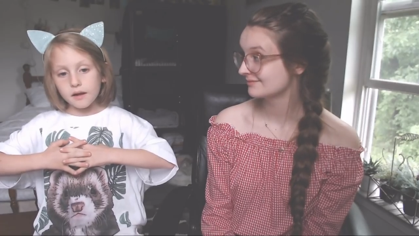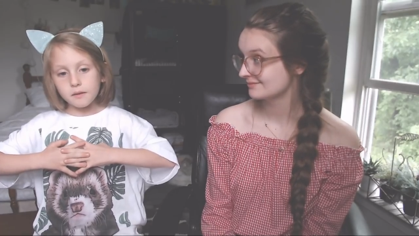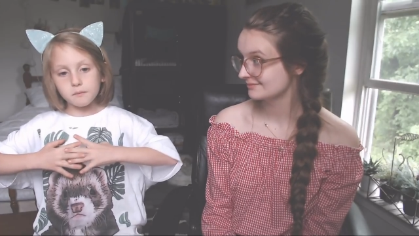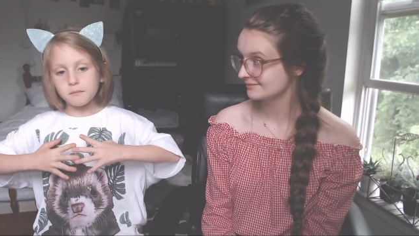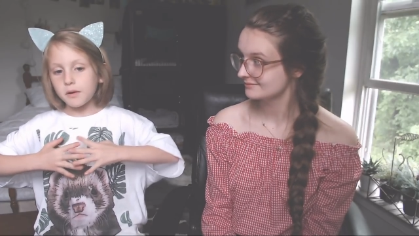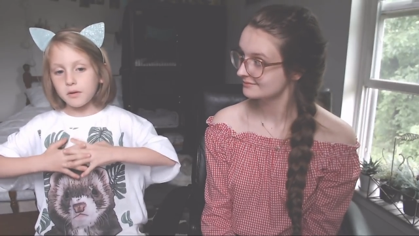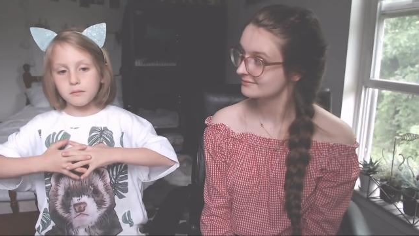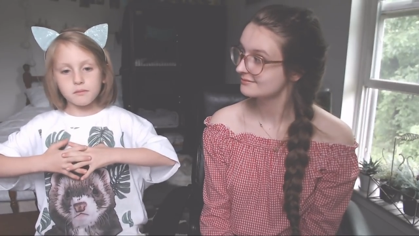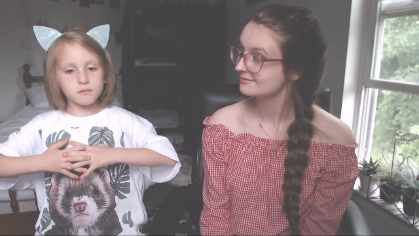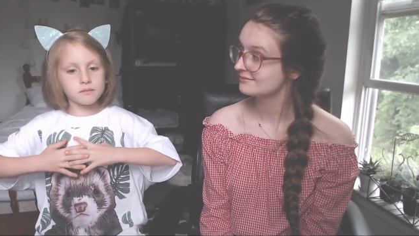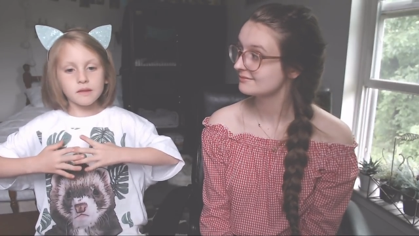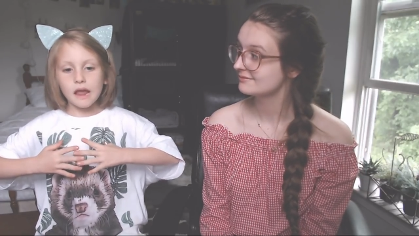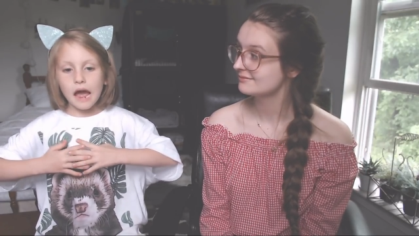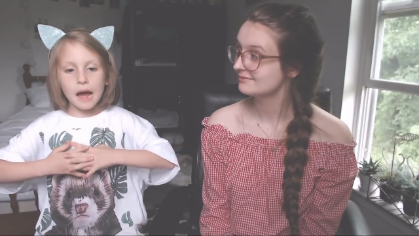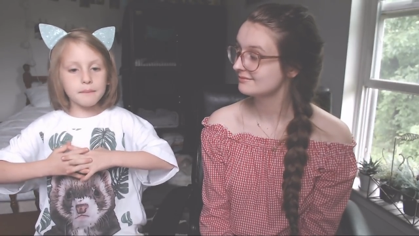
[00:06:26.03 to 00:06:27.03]
Speaker 1: no,
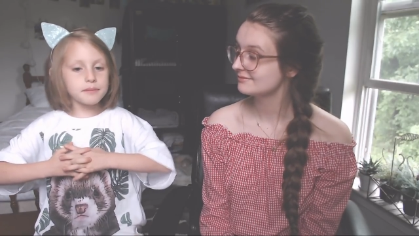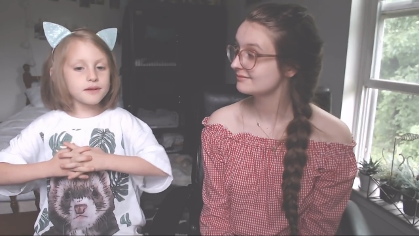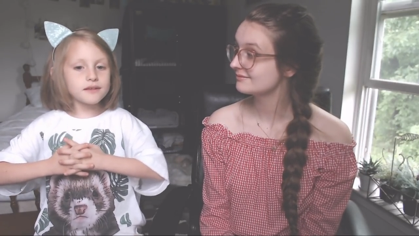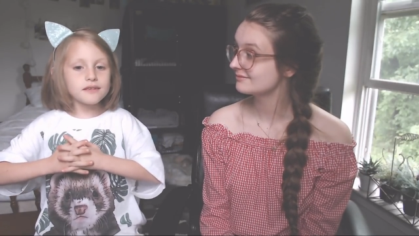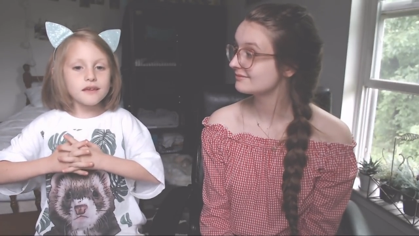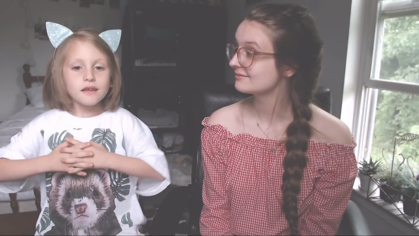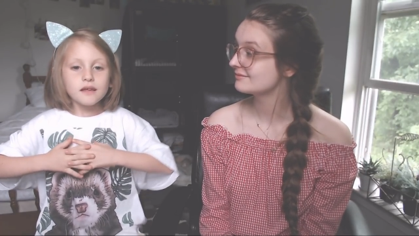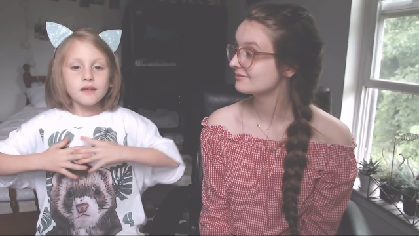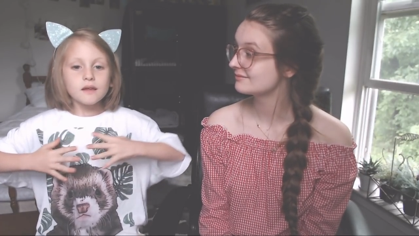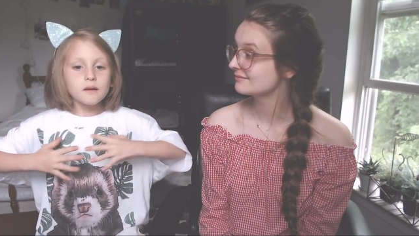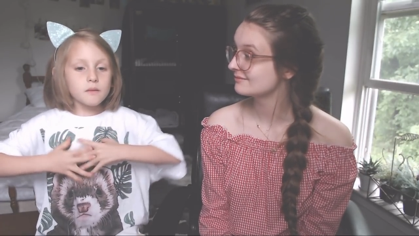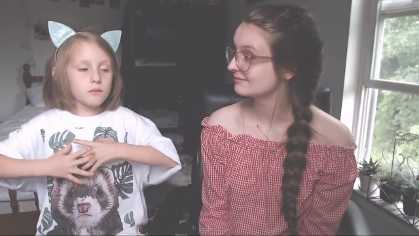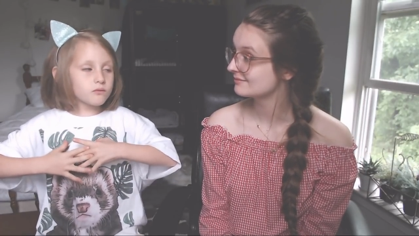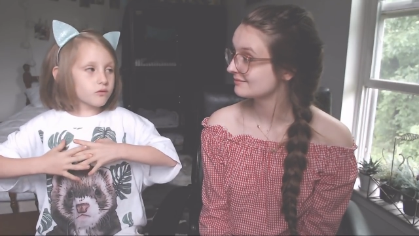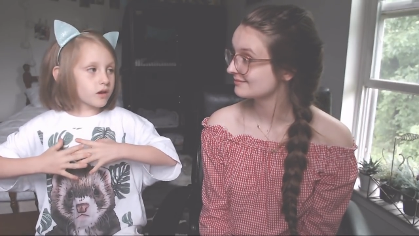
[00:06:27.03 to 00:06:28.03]
Appa's
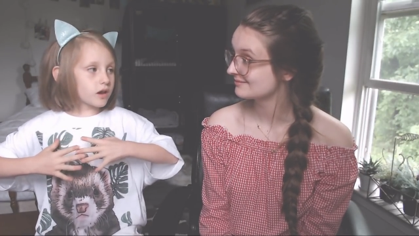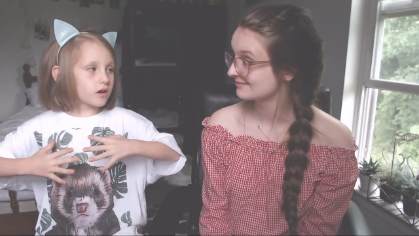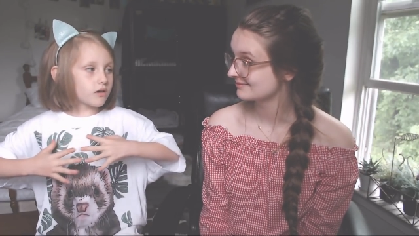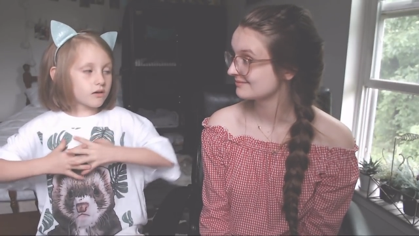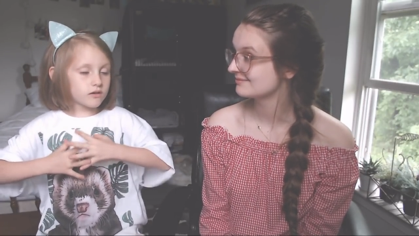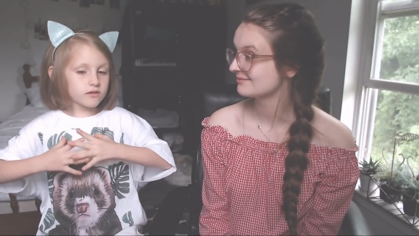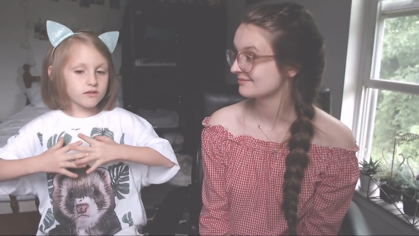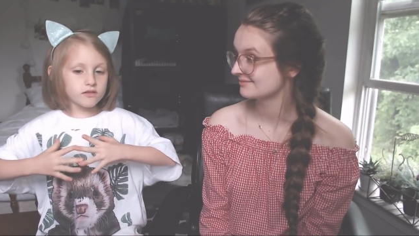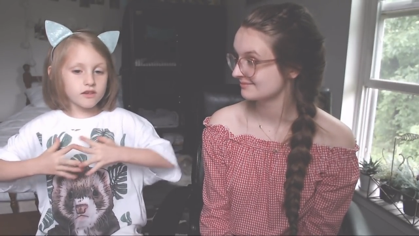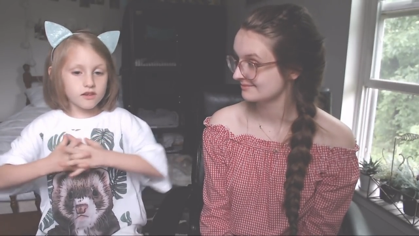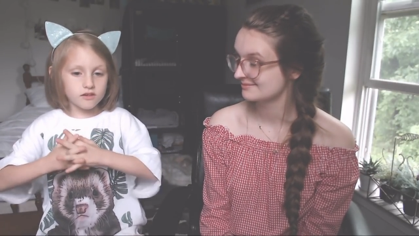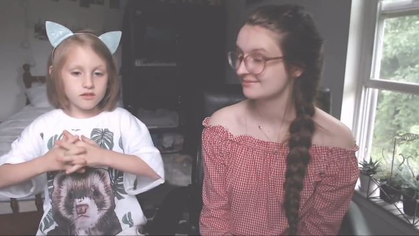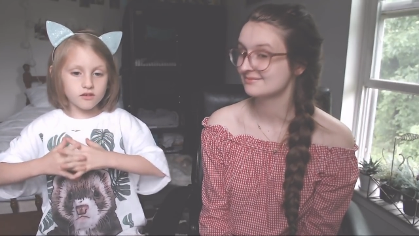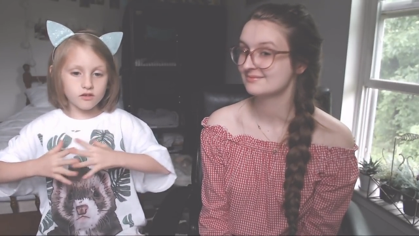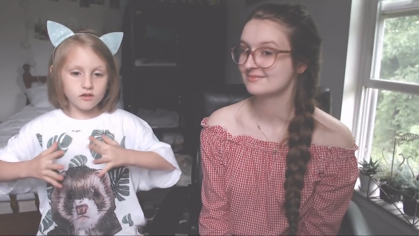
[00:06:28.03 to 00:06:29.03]
real
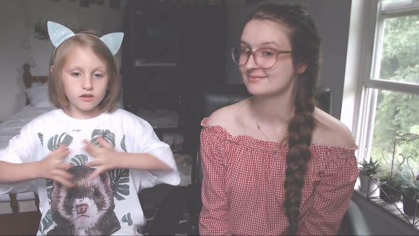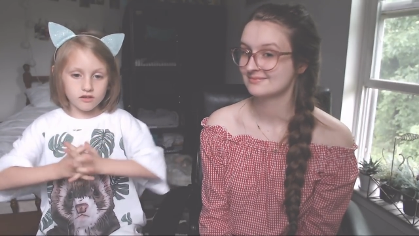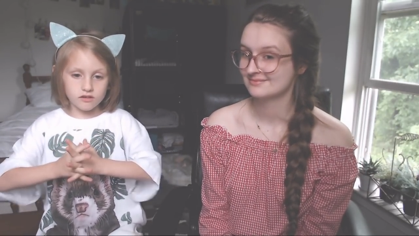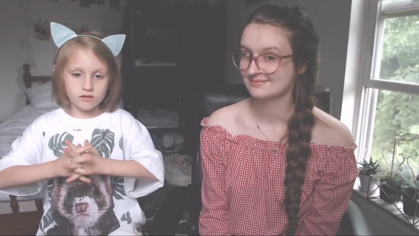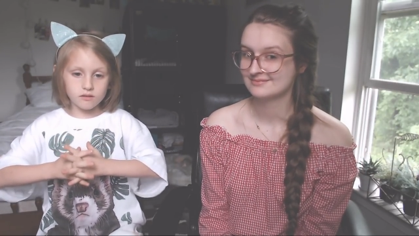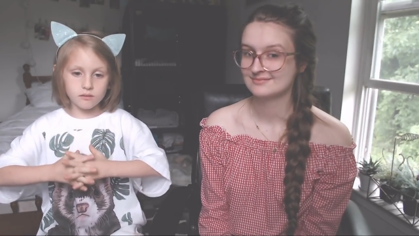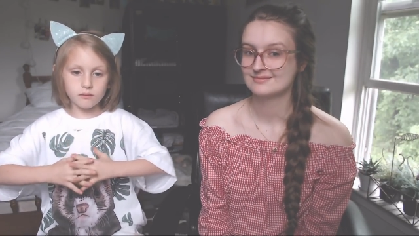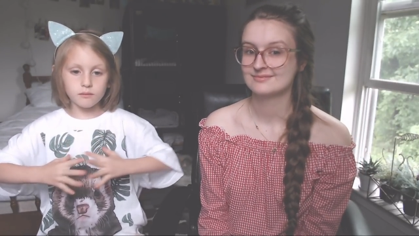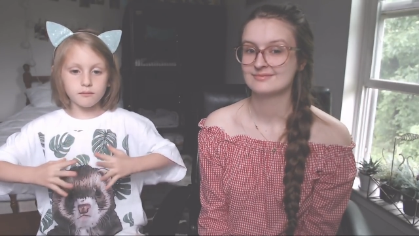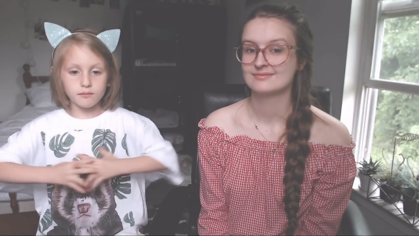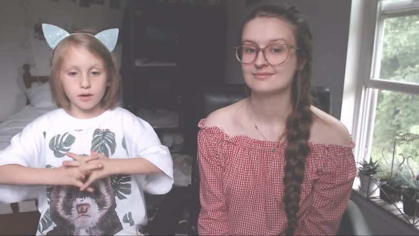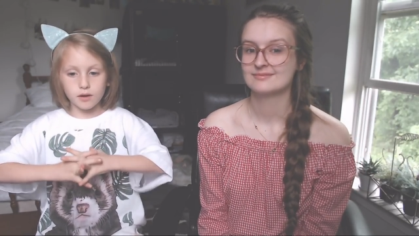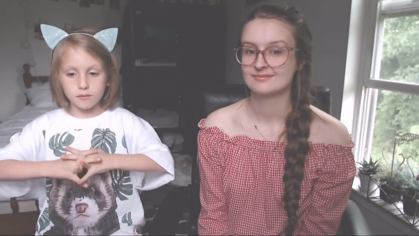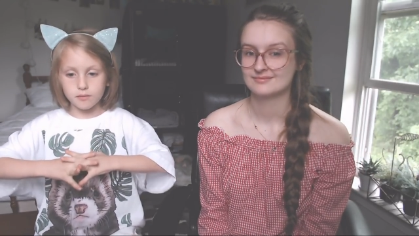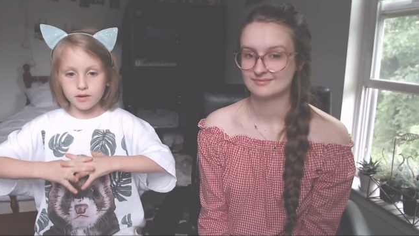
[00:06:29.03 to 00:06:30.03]
sister is
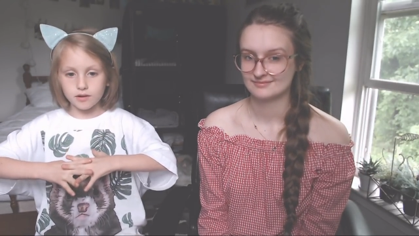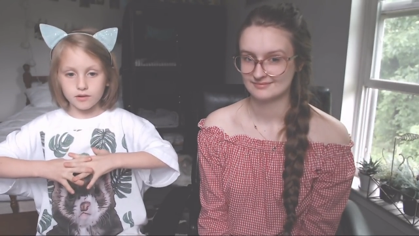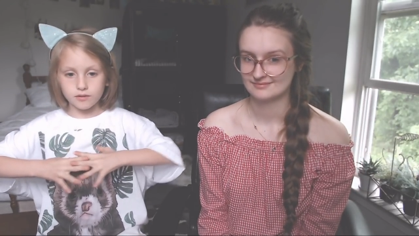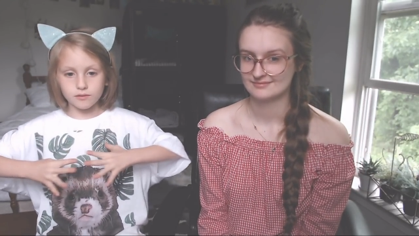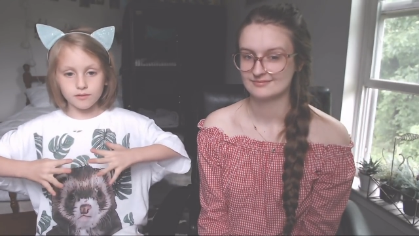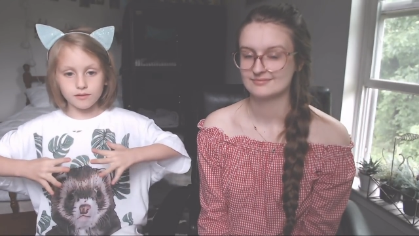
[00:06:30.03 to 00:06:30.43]
Momo